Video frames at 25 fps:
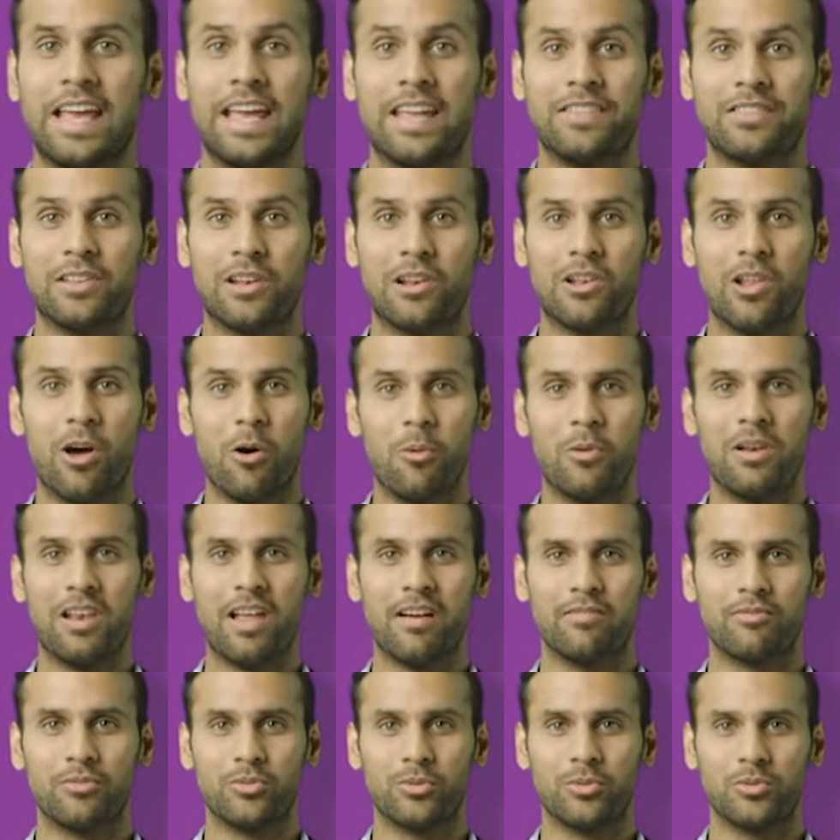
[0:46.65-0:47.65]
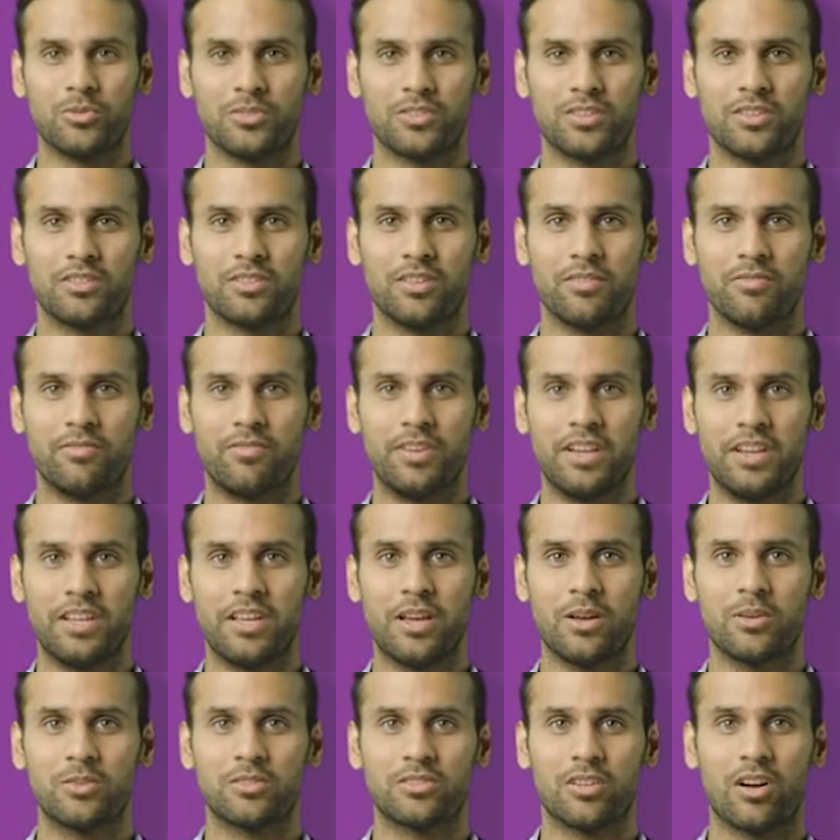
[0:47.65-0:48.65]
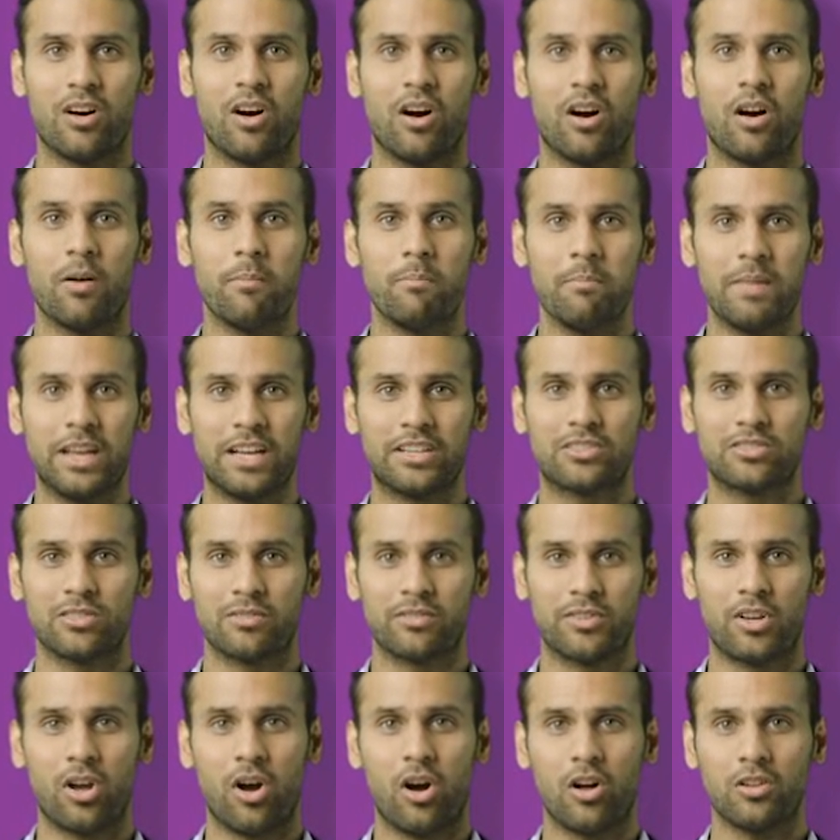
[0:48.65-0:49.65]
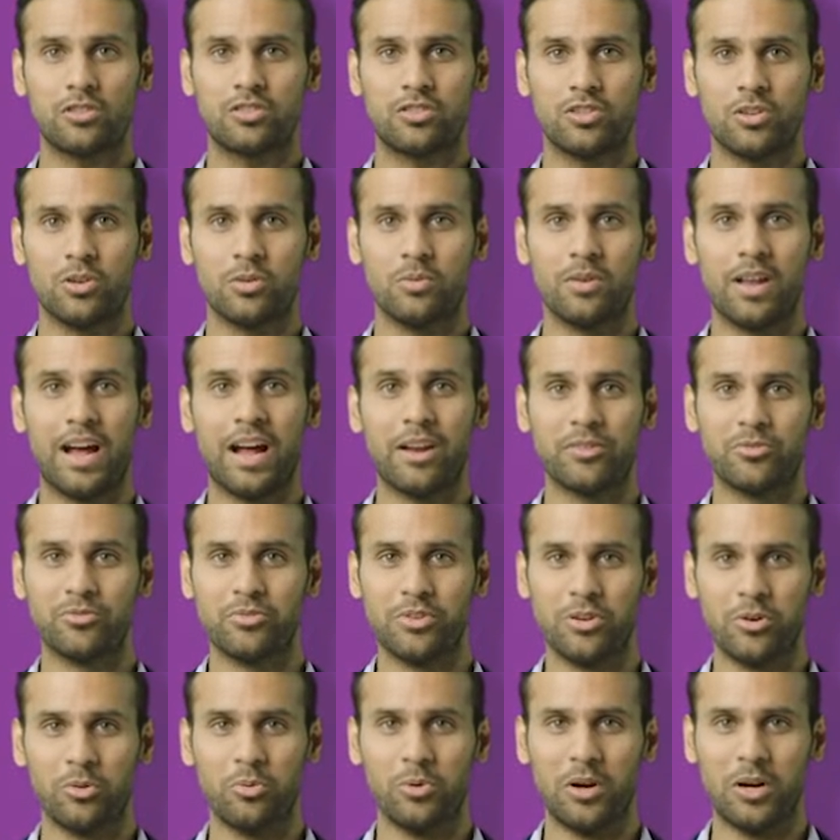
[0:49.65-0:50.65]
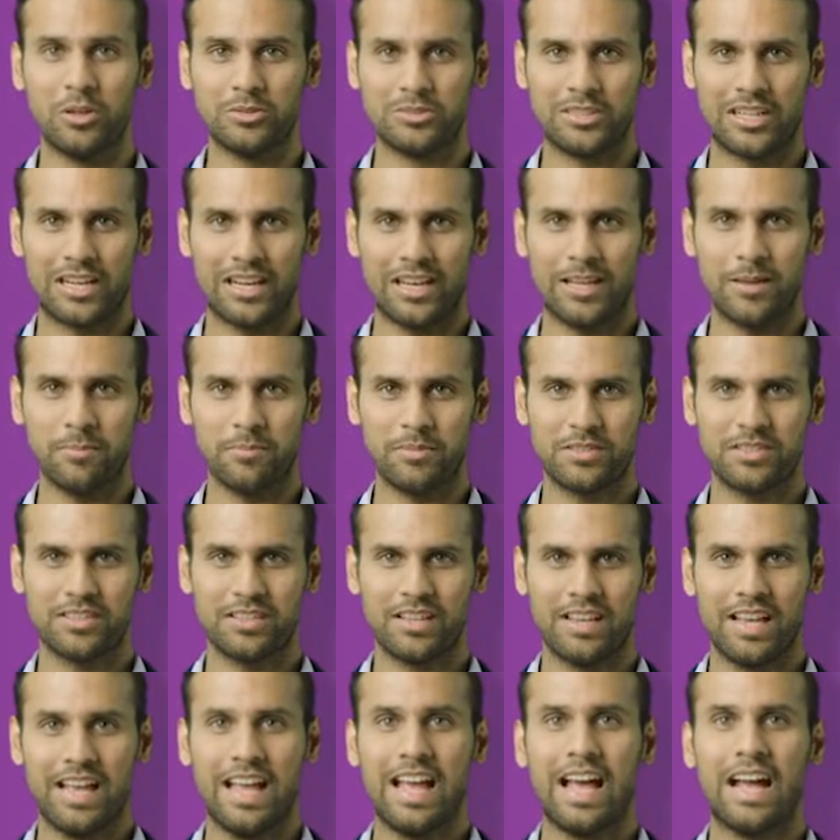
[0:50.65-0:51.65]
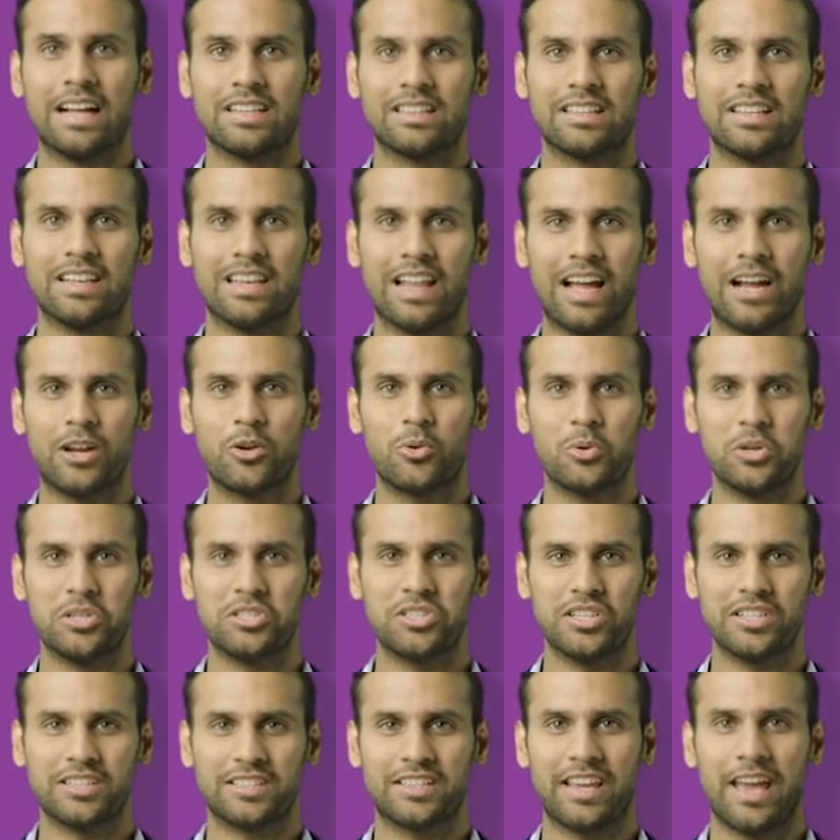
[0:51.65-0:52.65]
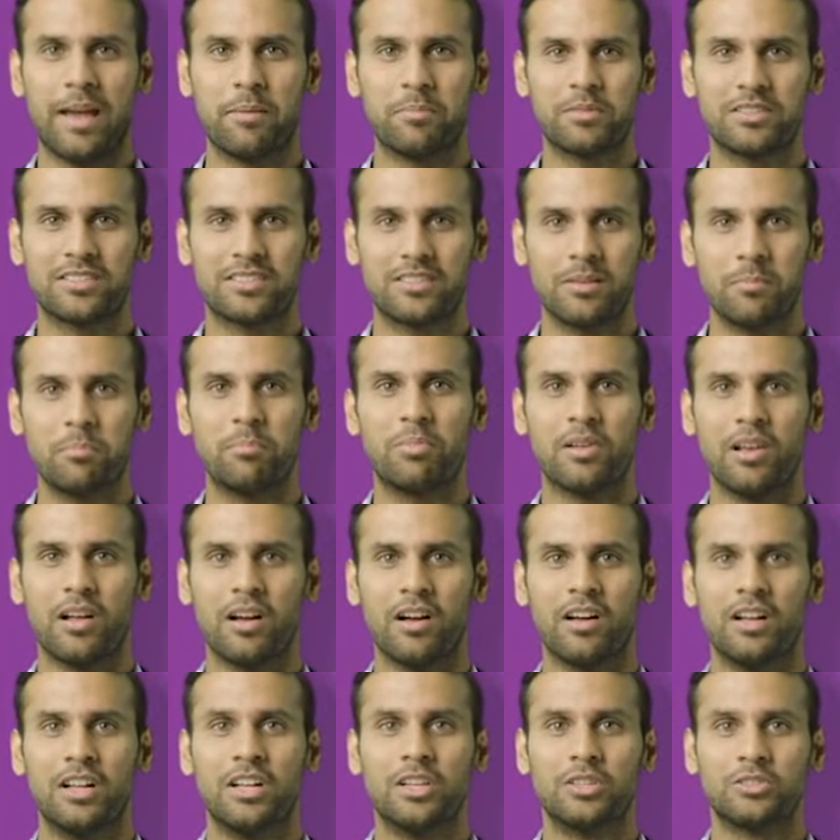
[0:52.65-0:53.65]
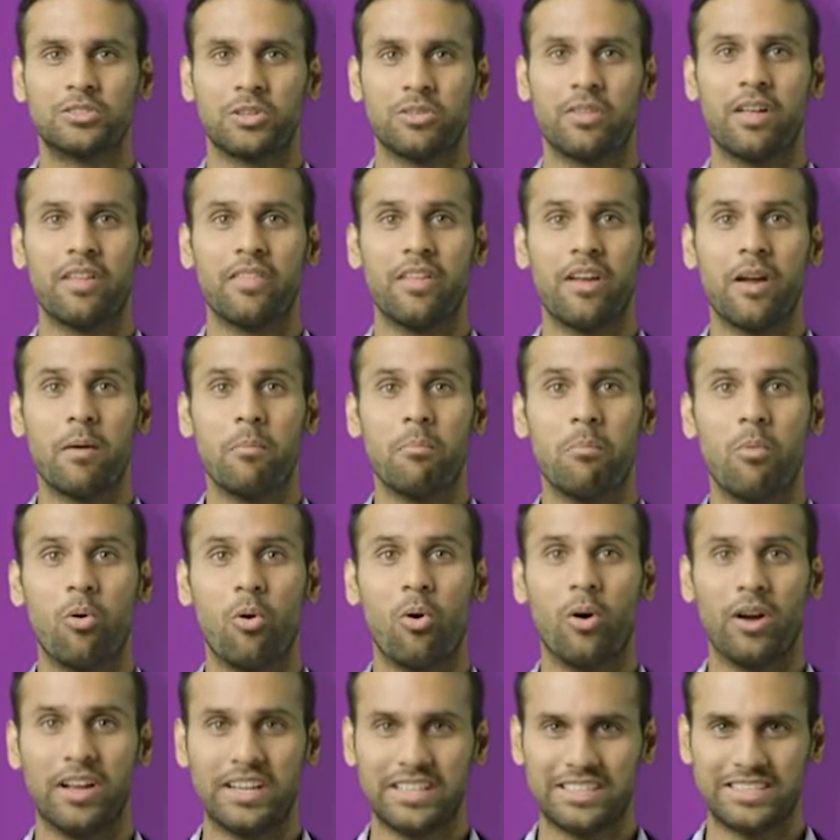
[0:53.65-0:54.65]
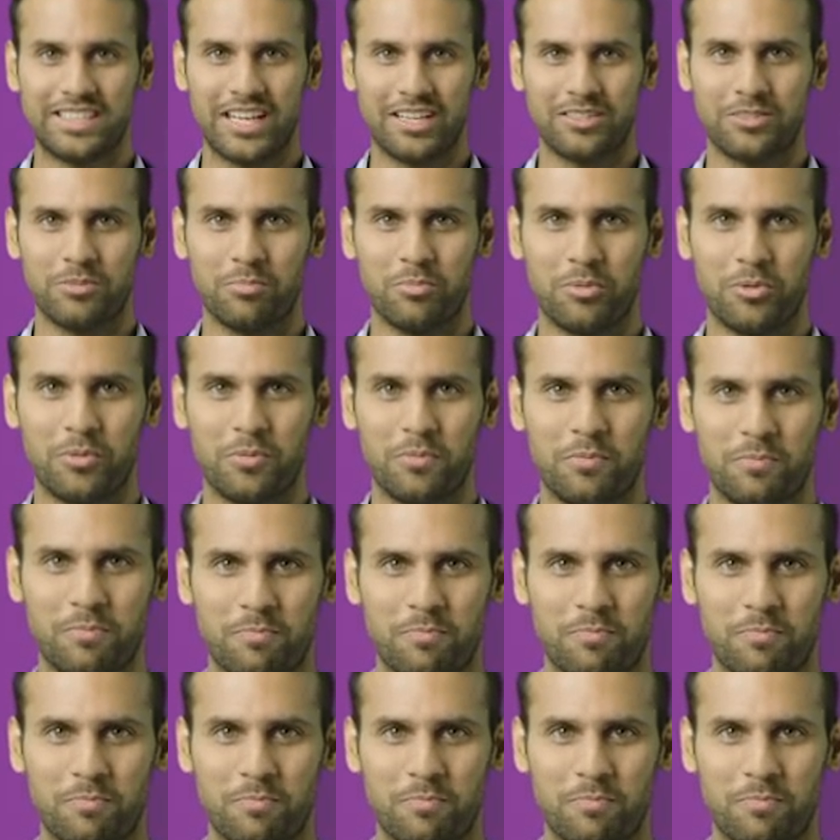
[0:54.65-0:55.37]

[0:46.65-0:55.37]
In the lower levels, the videos are a mix of cartoon and real-world clips, and the language is kept simpler so that they are more accessible.